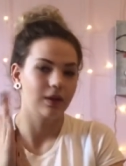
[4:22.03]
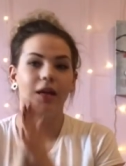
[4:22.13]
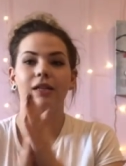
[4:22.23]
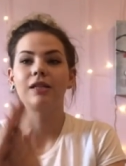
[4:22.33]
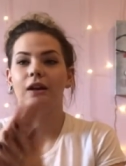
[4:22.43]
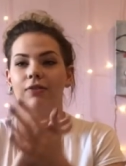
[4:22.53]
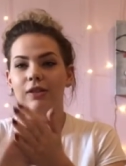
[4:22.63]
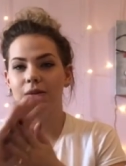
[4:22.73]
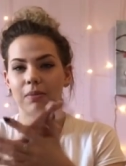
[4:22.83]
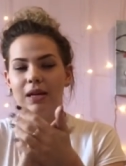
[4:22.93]
This stuff
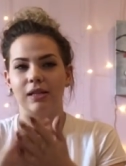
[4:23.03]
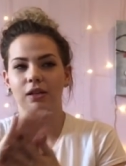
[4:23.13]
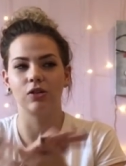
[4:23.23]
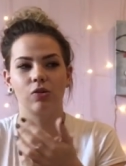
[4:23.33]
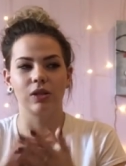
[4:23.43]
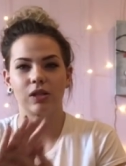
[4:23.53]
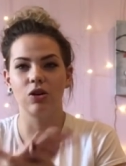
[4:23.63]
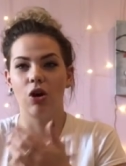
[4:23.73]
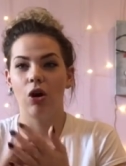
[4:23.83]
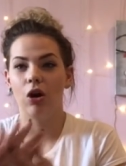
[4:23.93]
is amazing. So it's
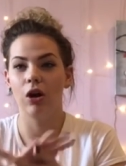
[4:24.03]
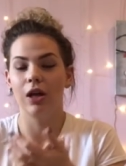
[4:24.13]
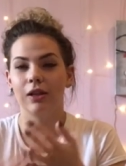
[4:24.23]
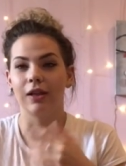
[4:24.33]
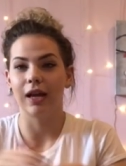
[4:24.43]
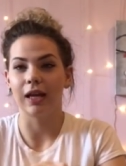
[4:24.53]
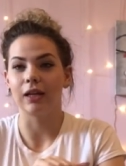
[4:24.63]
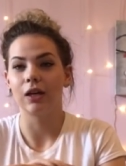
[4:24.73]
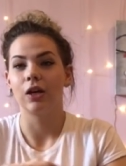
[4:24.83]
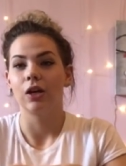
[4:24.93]
not
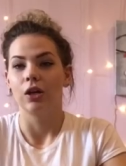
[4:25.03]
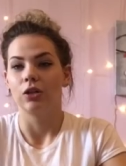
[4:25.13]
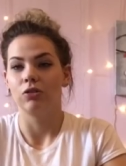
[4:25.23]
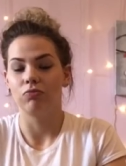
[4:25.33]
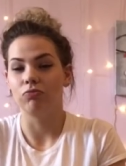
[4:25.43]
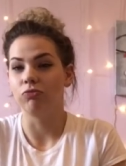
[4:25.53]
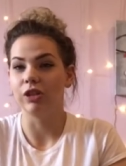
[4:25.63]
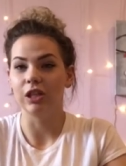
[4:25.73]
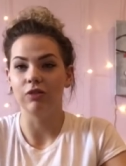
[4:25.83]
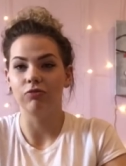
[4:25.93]
like
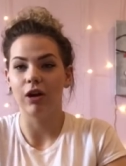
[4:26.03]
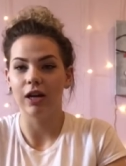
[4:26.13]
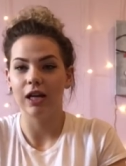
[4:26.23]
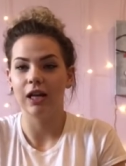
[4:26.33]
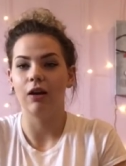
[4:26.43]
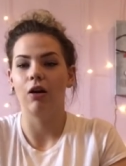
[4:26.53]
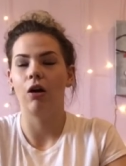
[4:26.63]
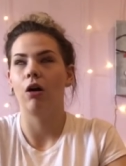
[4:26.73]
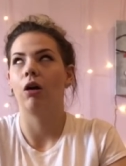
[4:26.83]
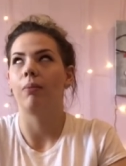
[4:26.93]
really runny.
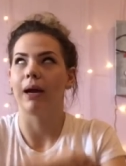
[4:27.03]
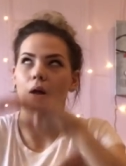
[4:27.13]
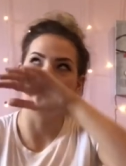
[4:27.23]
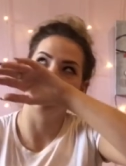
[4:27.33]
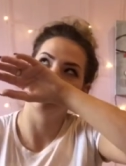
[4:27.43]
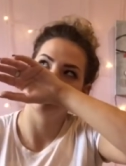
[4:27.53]
Oh my god.